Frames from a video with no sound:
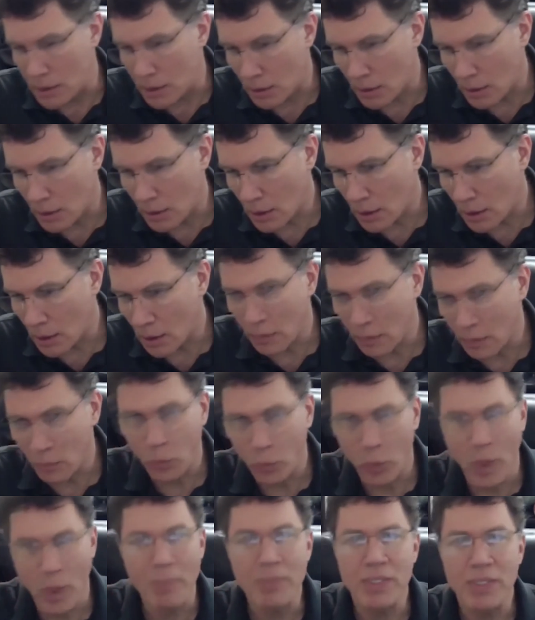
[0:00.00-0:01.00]
there a
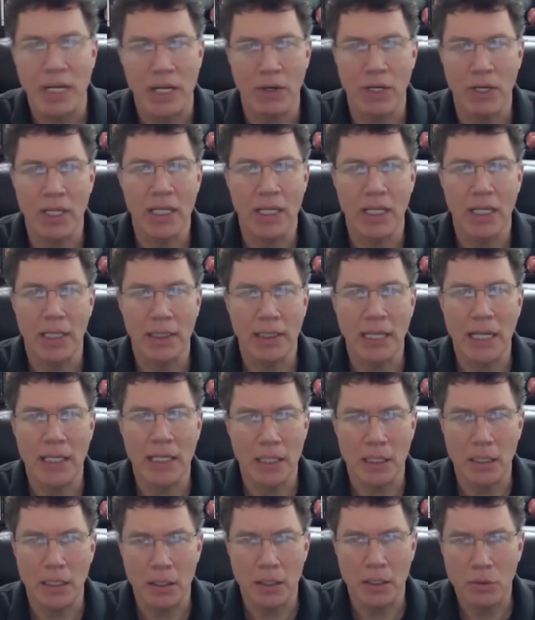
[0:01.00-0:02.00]
website or anything like that
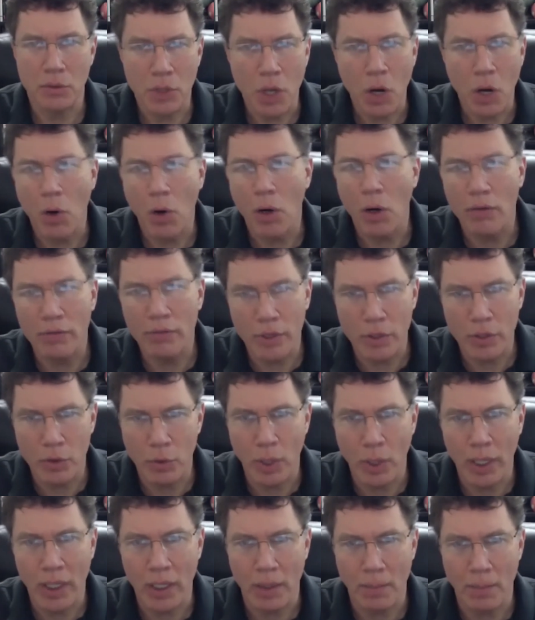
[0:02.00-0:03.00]
that you know of or you
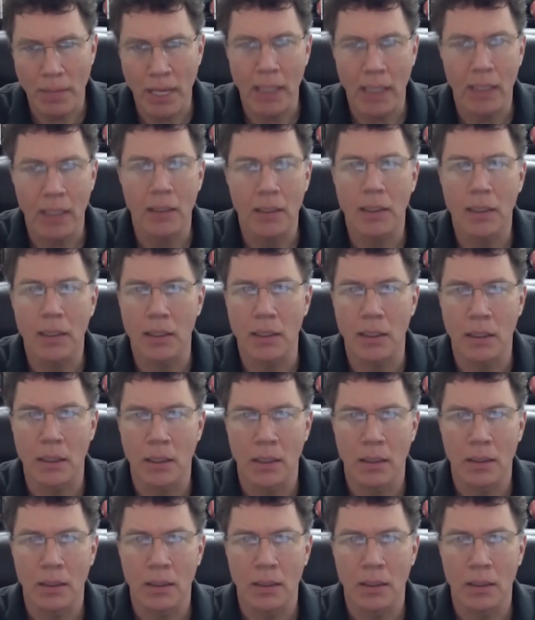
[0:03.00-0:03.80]
recommend that